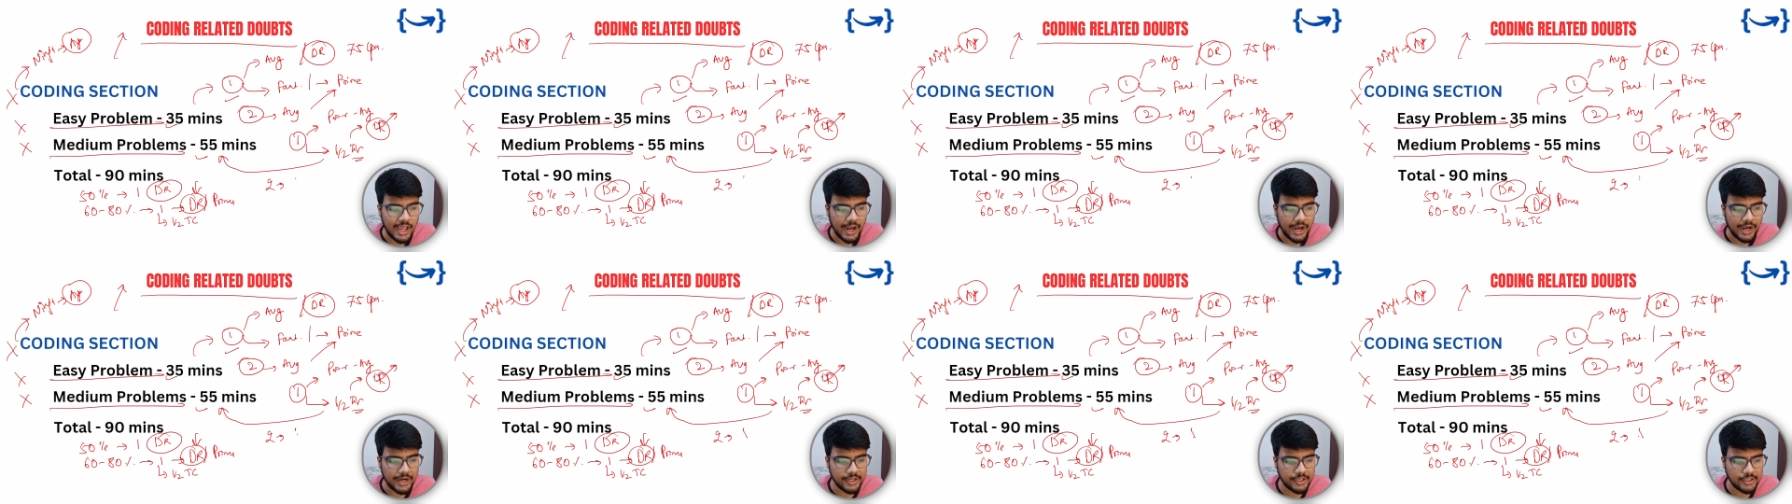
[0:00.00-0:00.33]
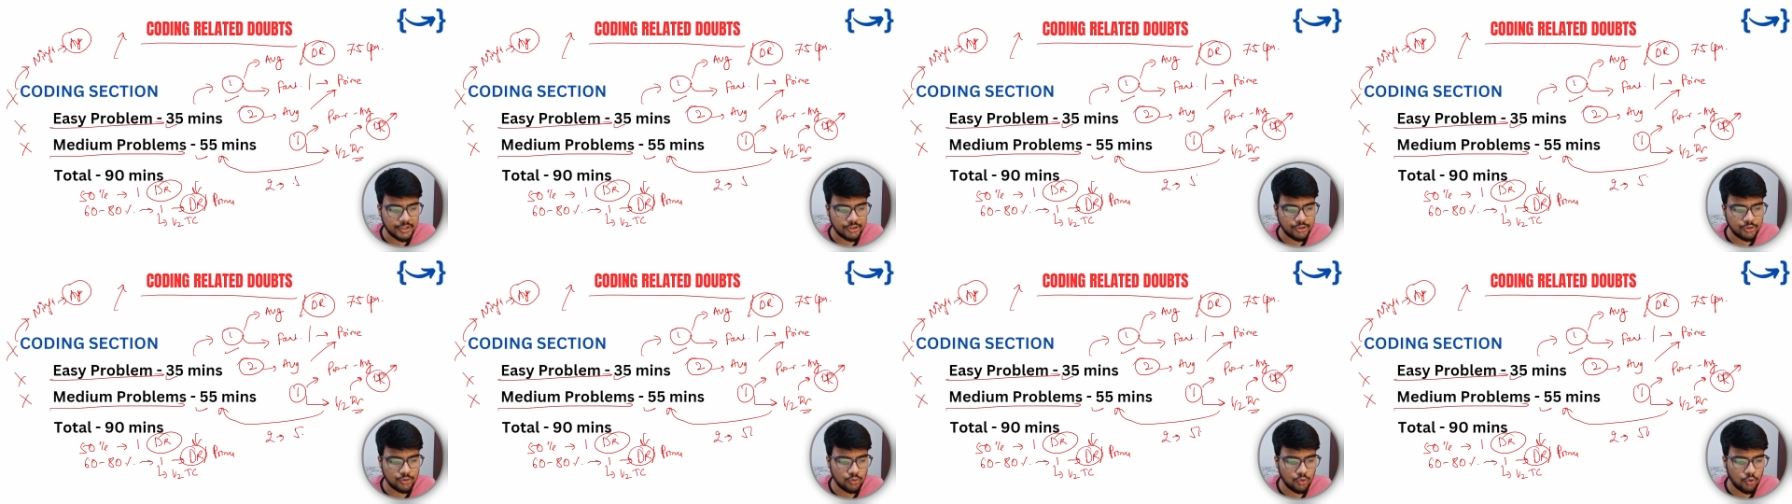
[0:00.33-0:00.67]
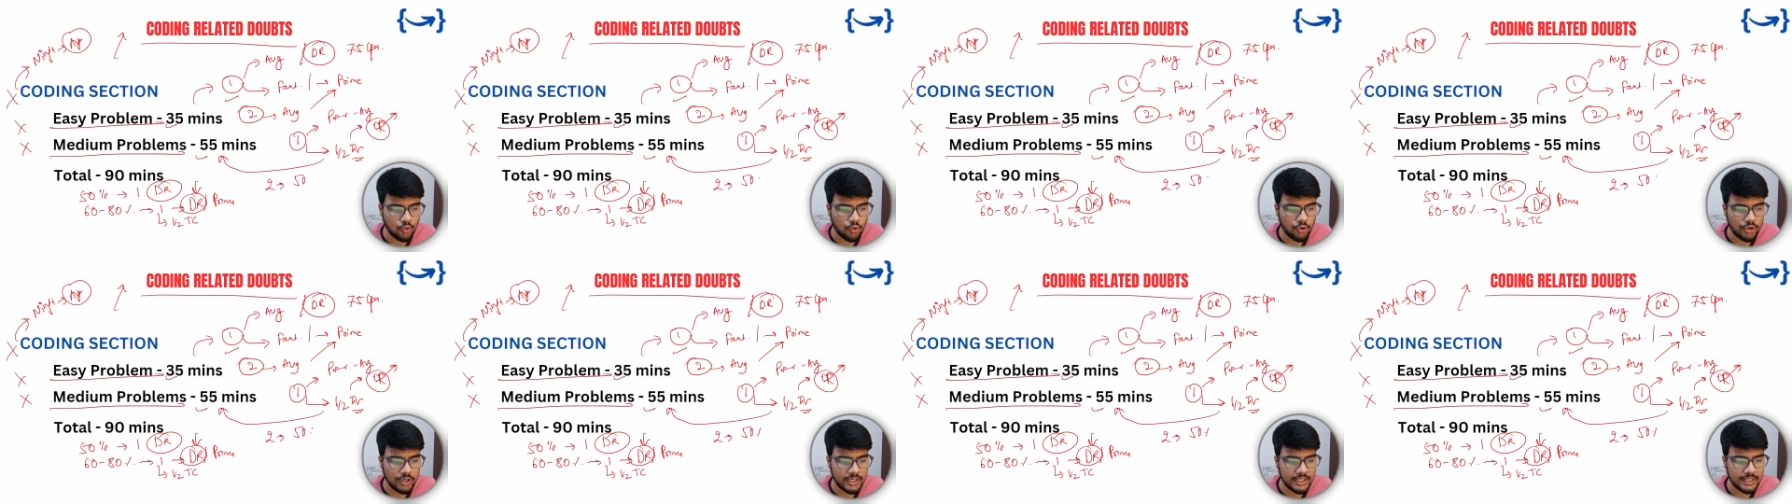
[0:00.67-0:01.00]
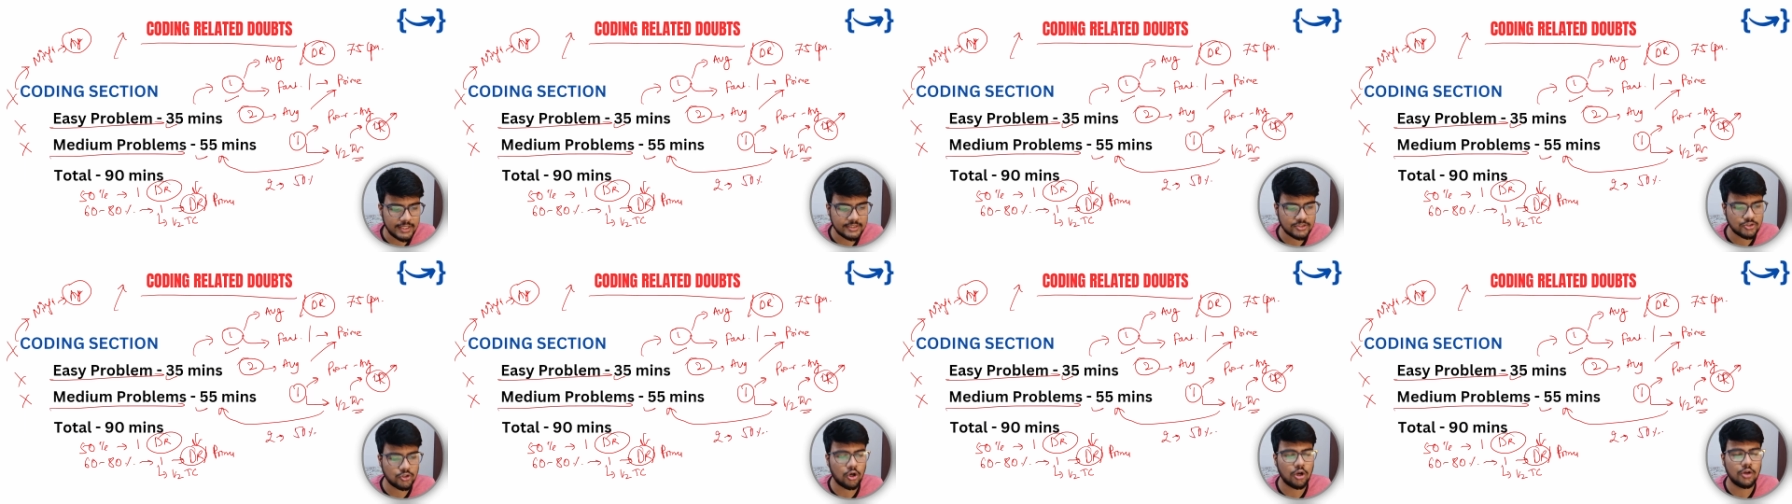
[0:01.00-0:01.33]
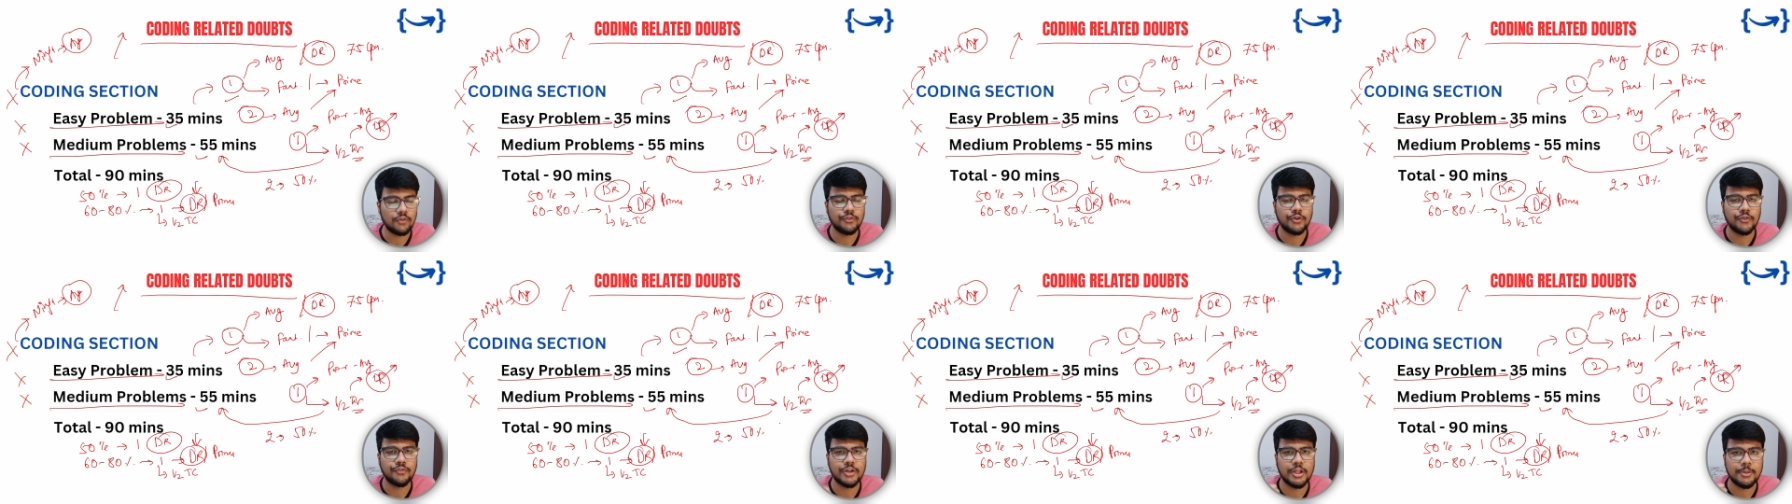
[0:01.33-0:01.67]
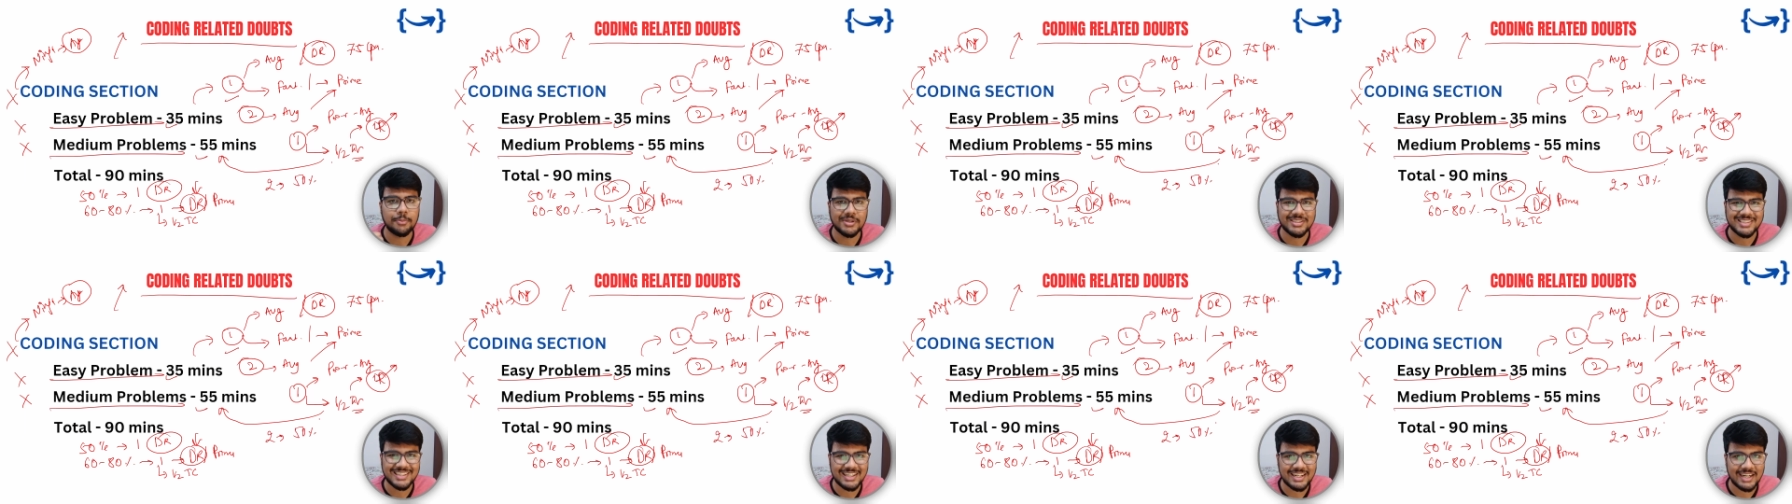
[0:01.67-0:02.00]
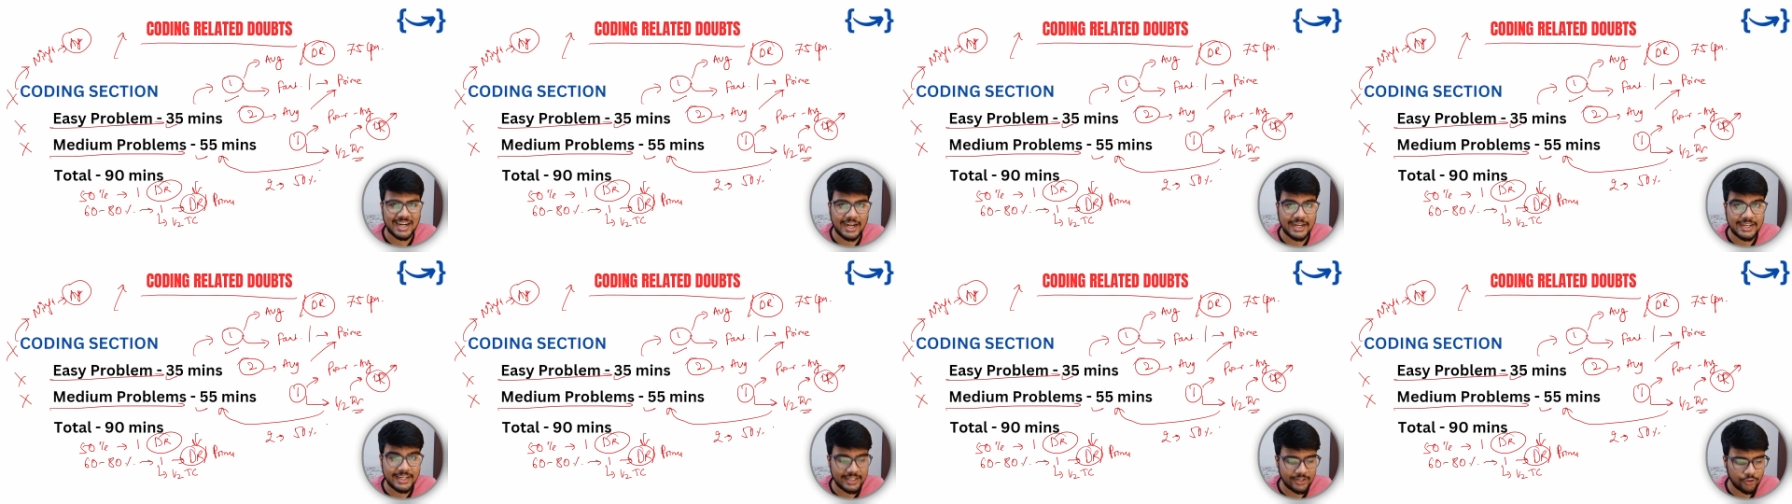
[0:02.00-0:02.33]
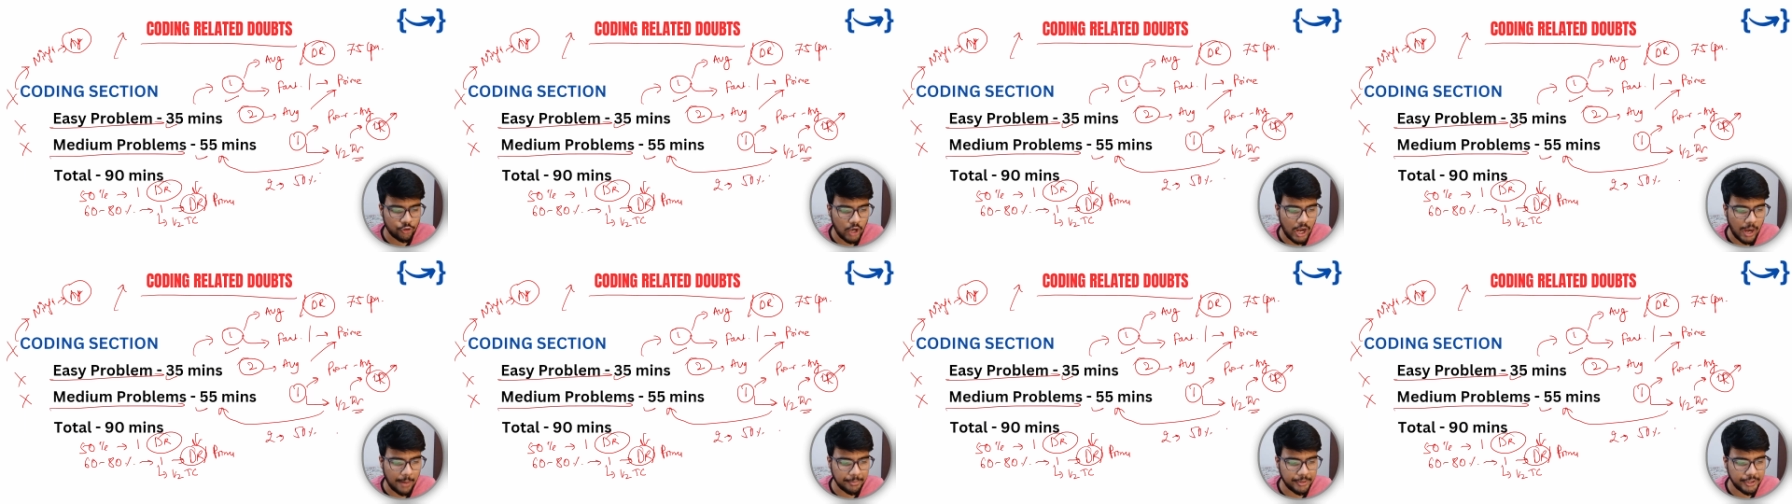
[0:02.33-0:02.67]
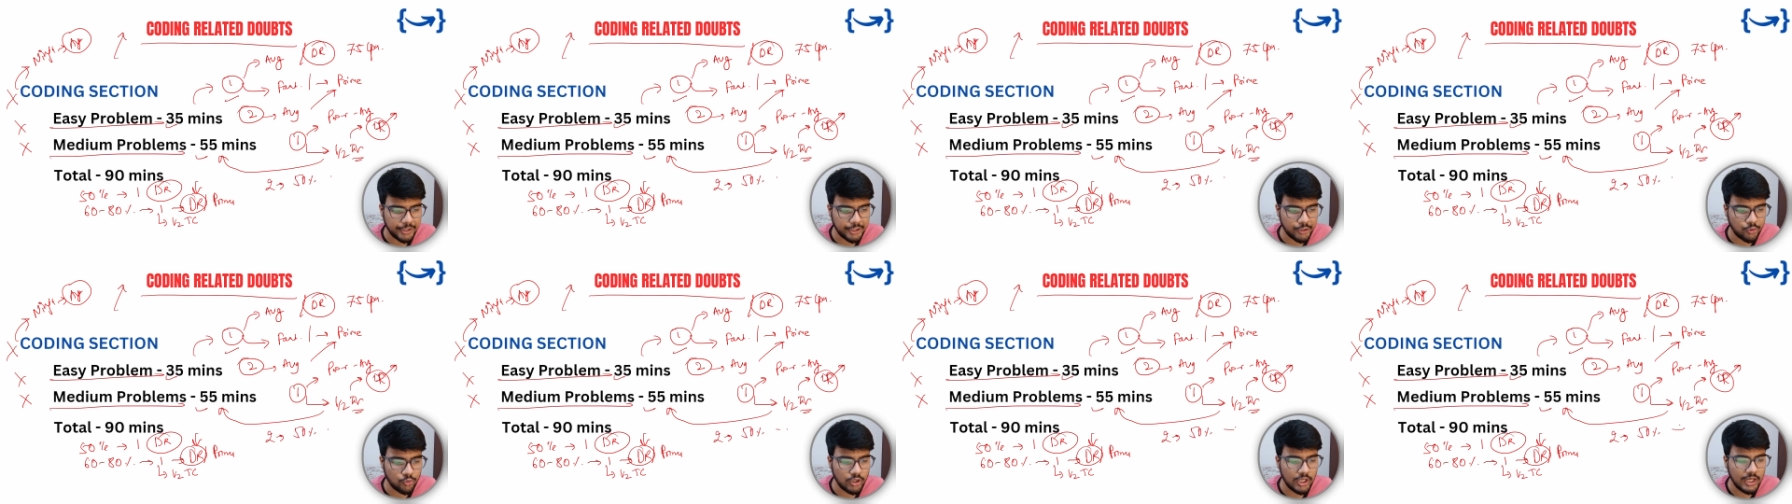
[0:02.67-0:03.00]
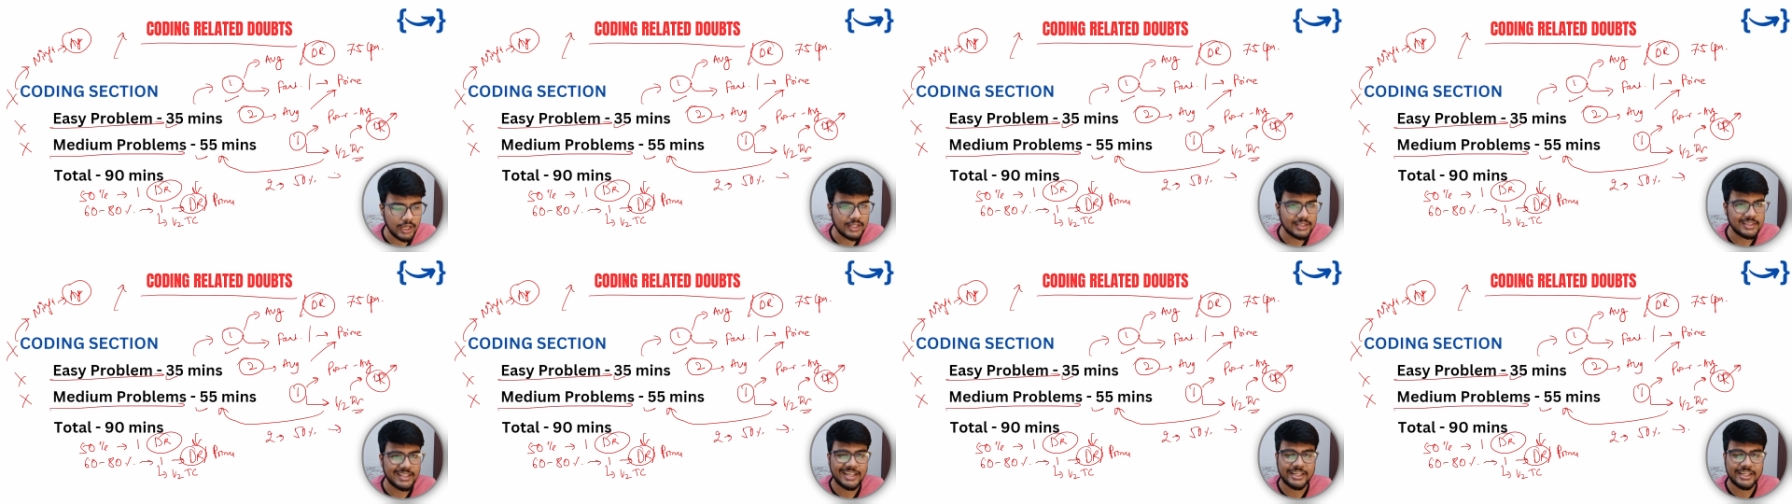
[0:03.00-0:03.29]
and you only solve 50% right in your aptitude,